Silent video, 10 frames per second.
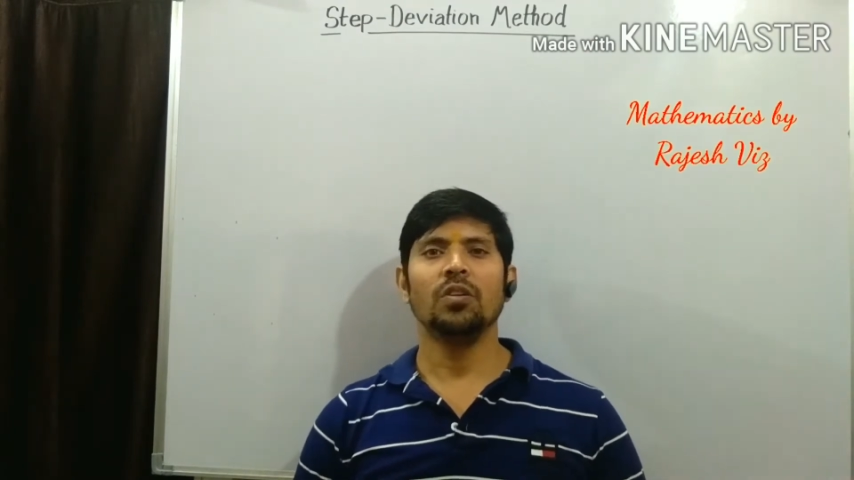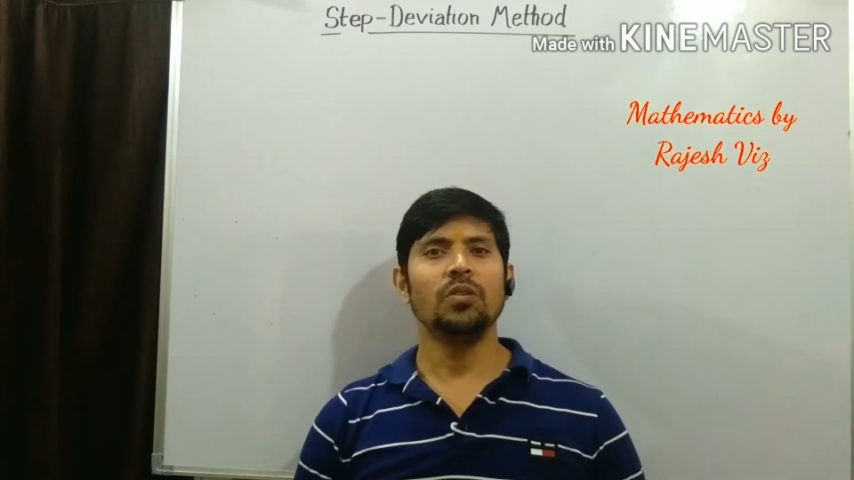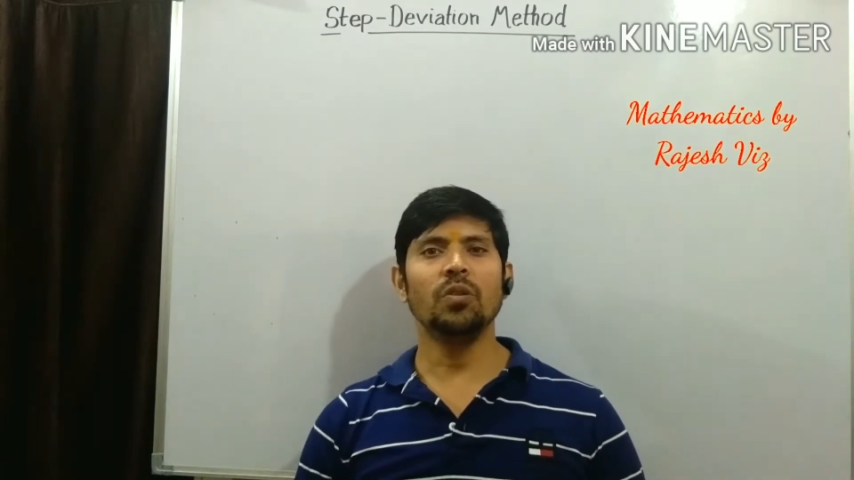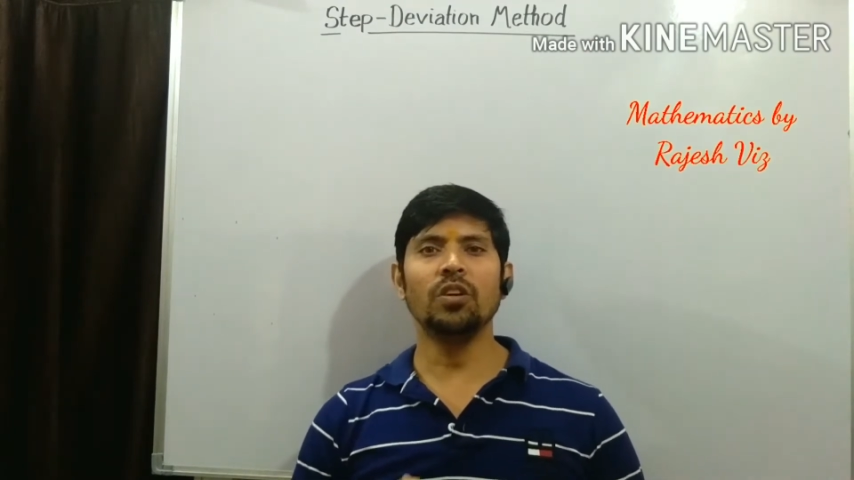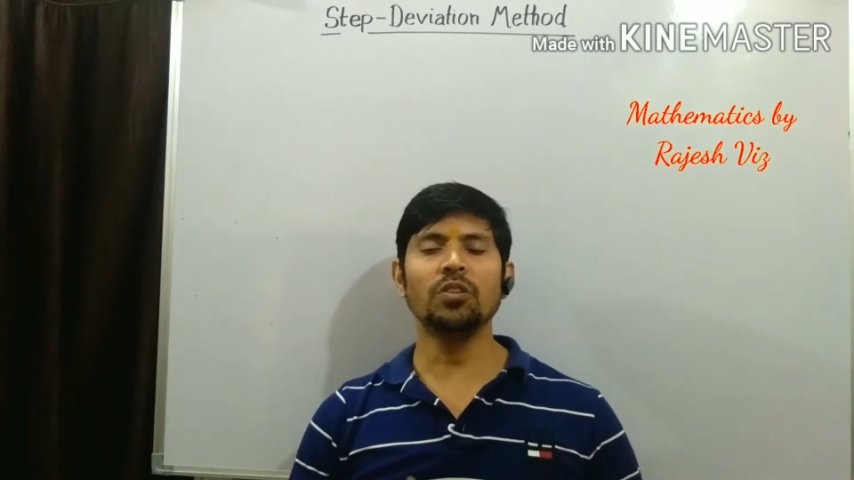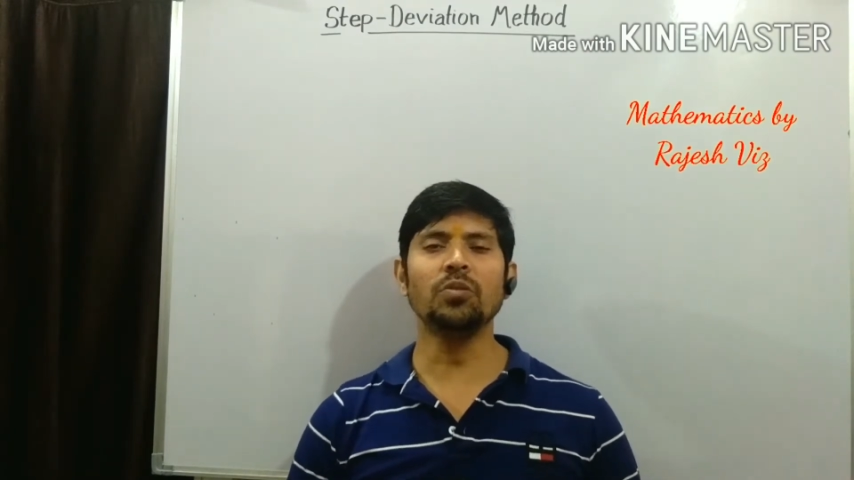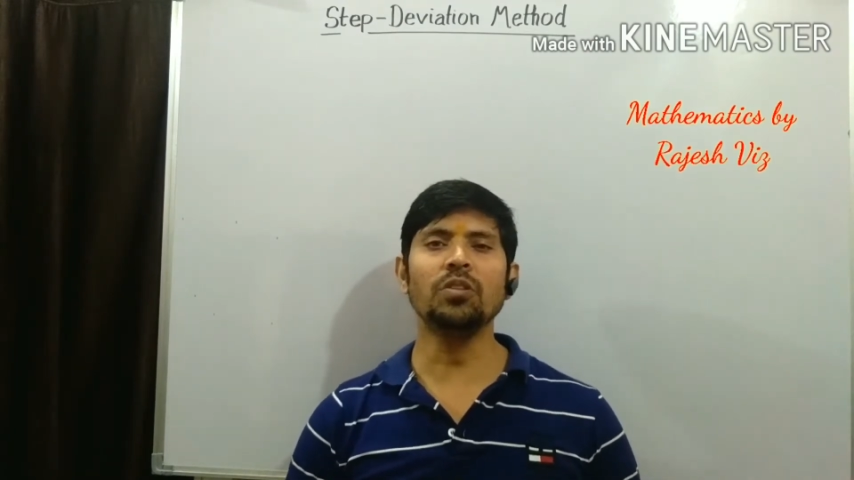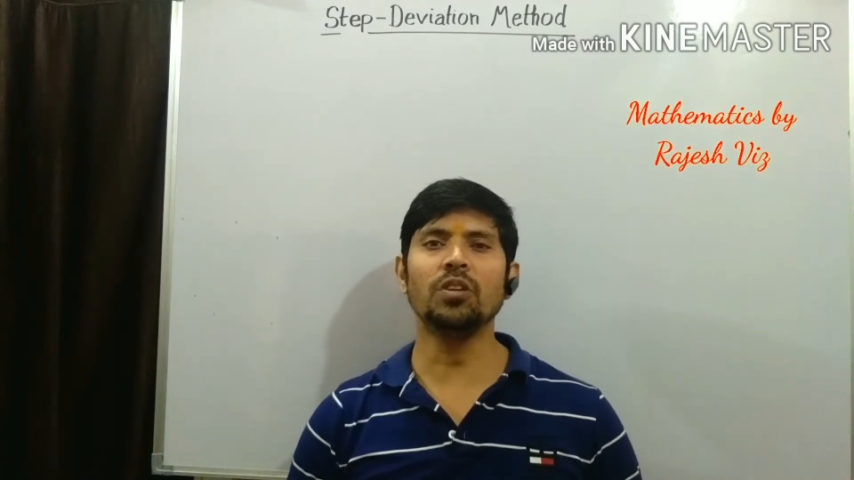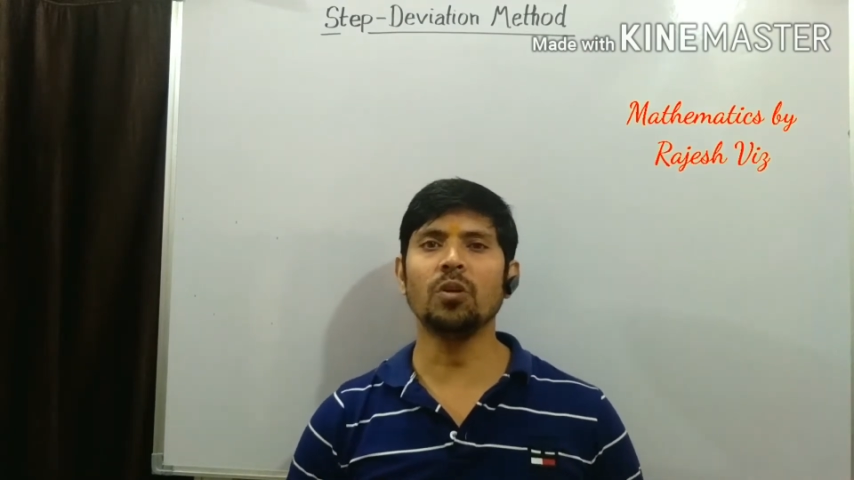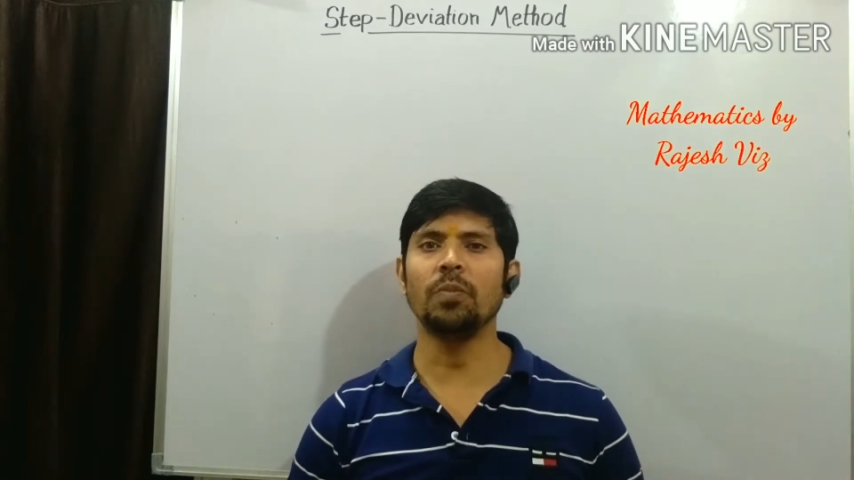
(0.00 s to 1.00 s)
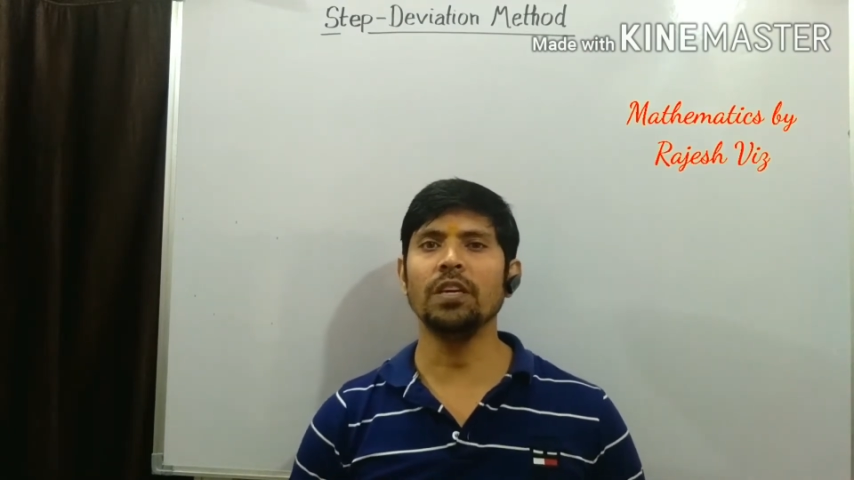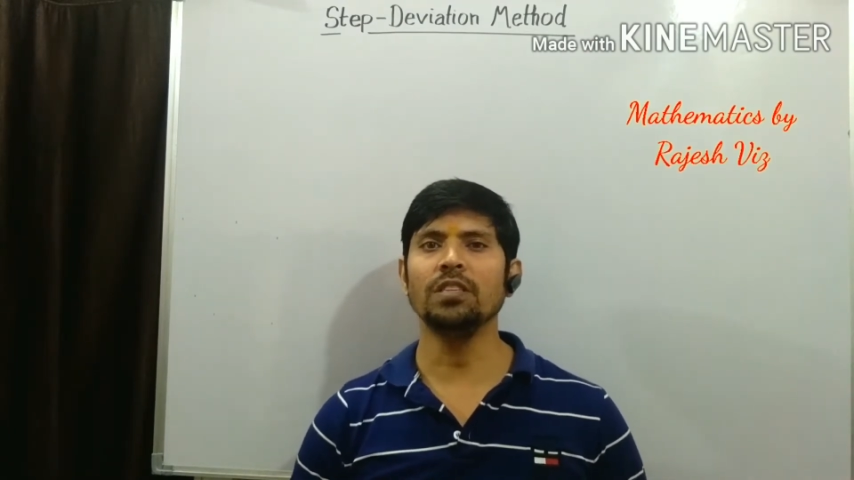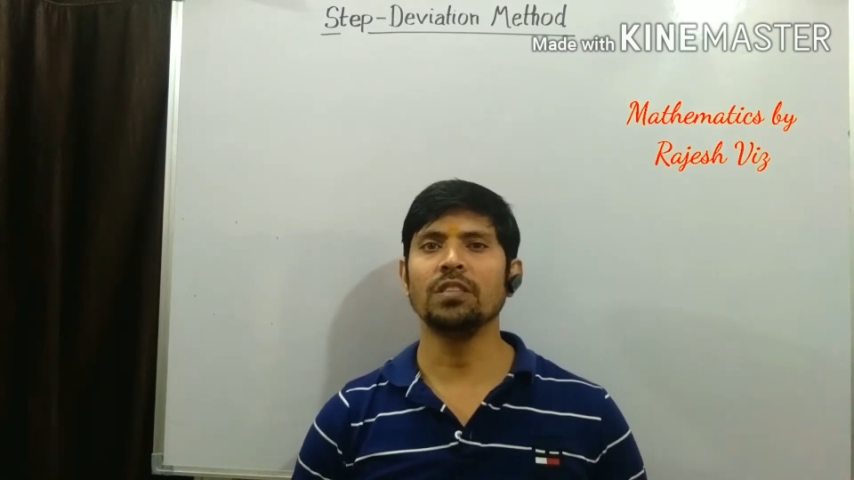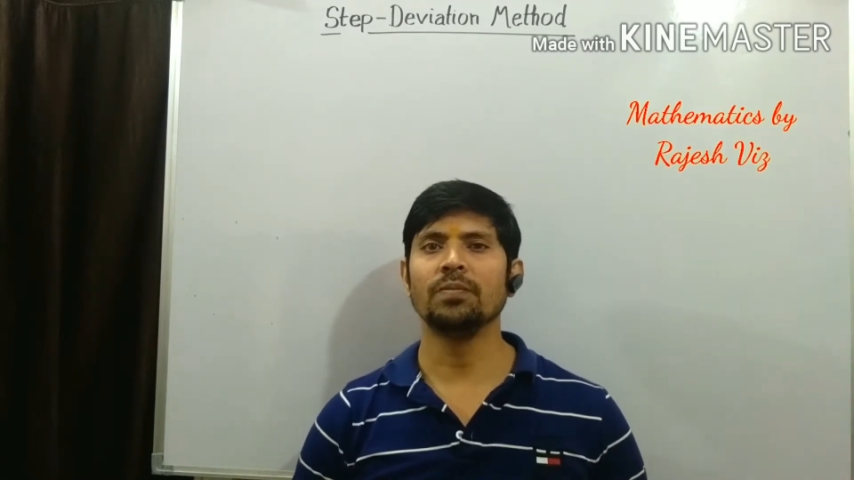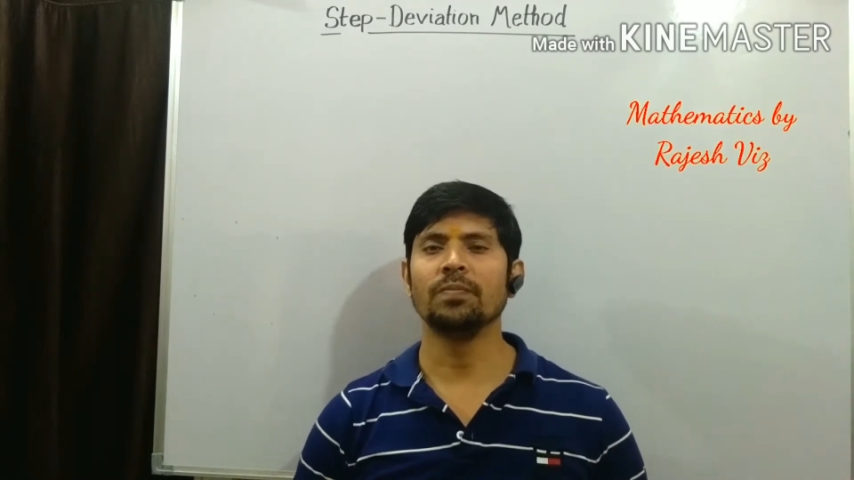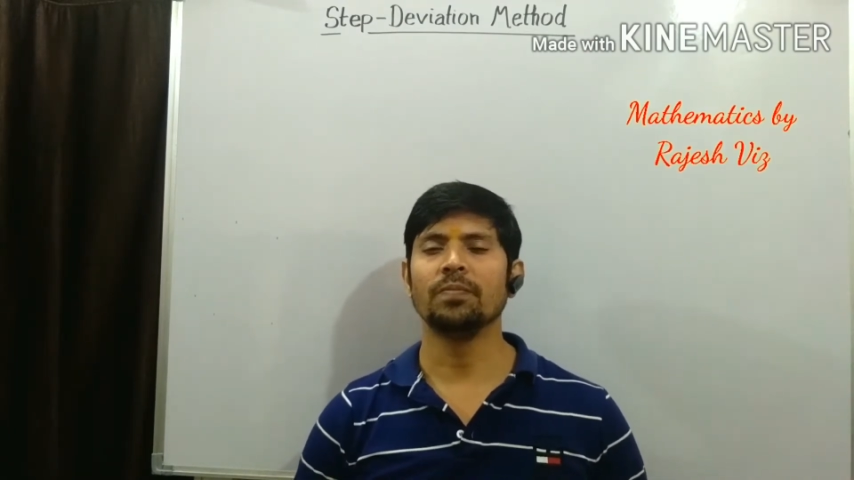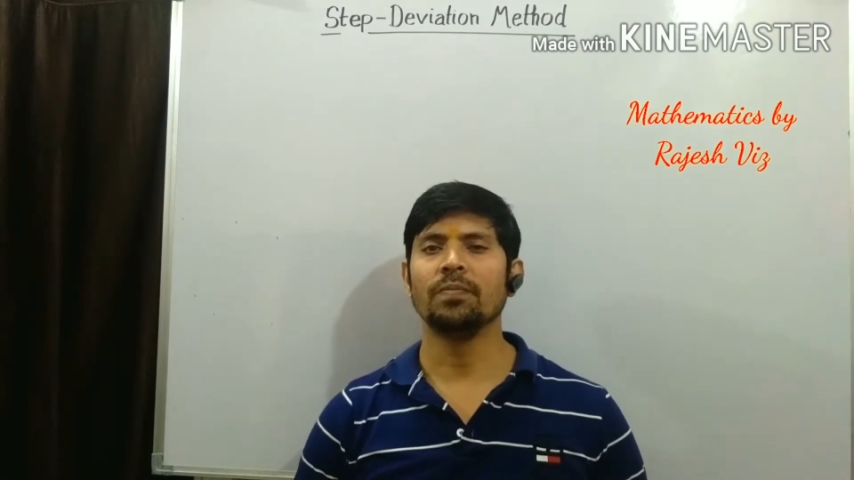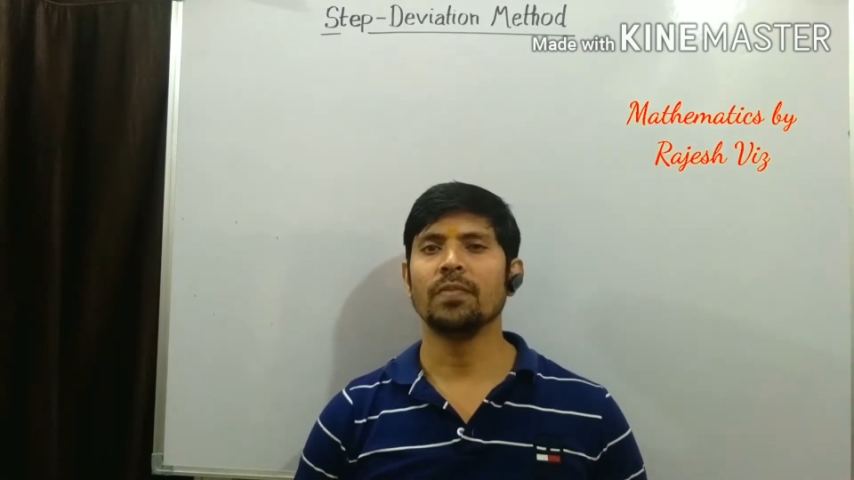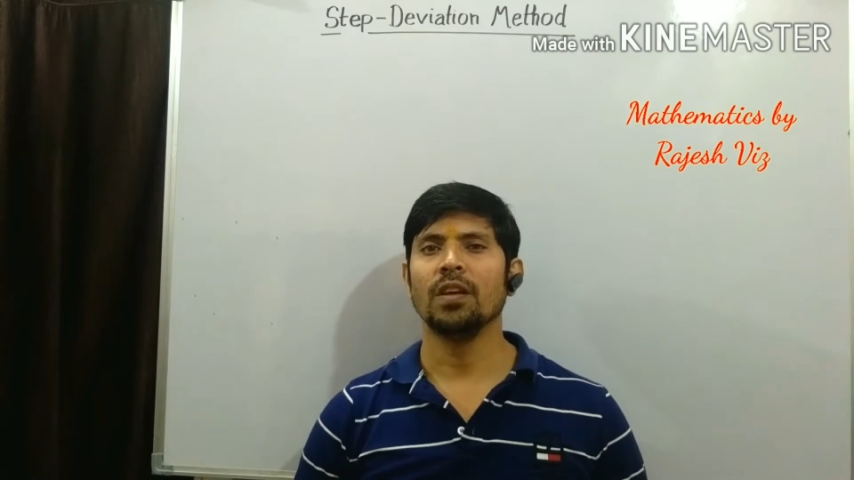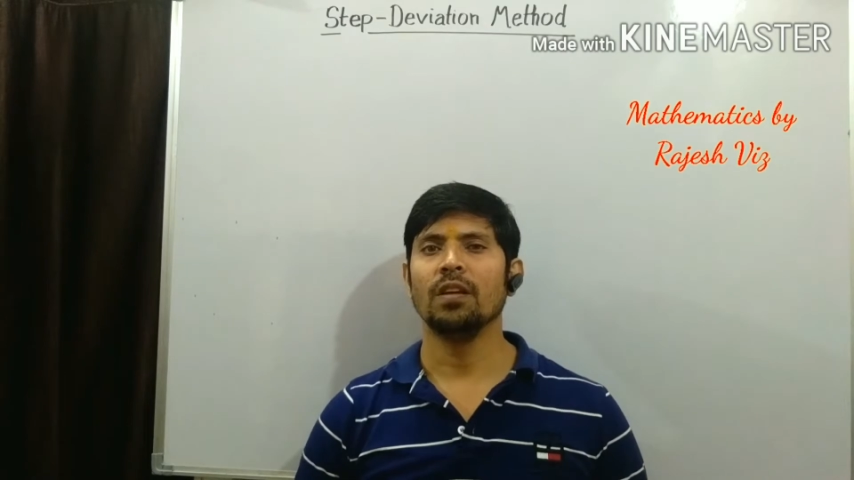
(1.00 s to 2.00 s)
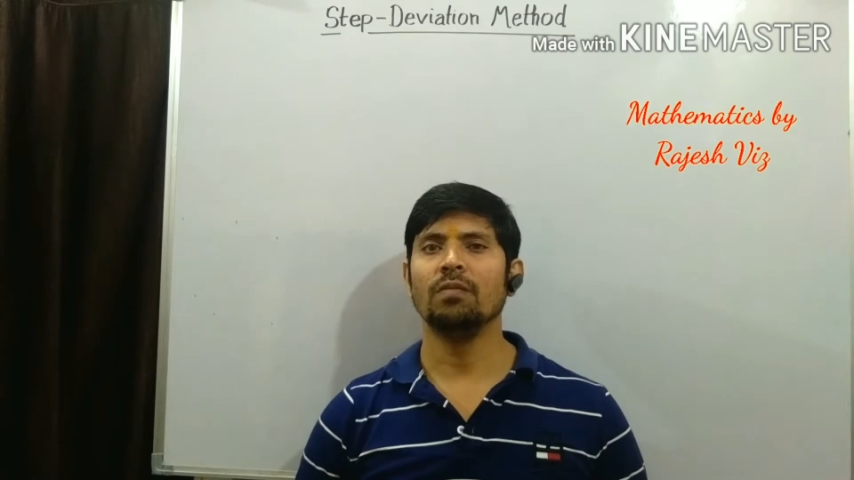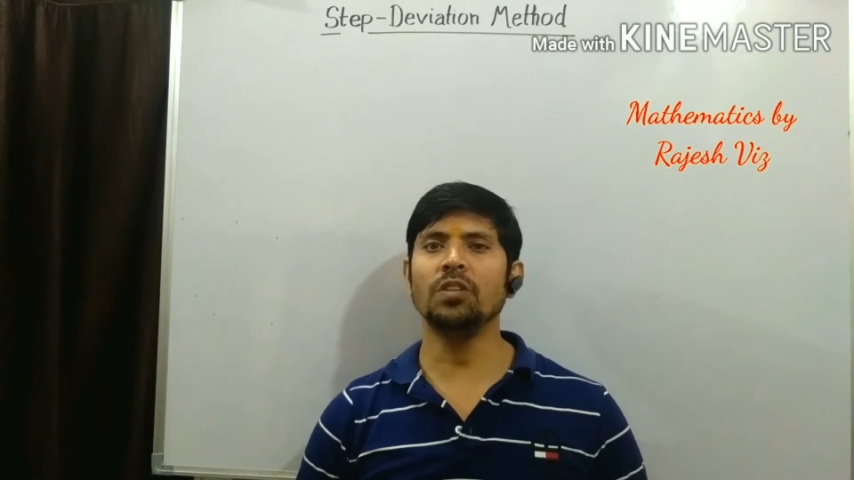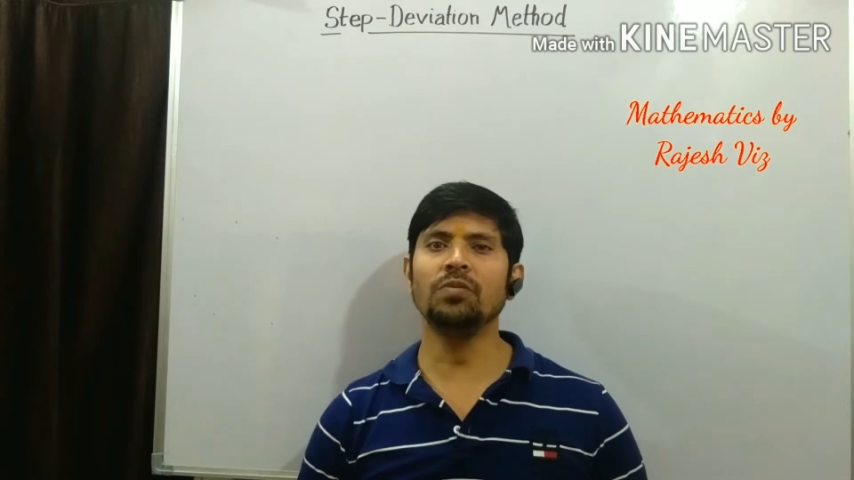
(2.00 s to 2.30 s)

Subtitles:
You understood the topic which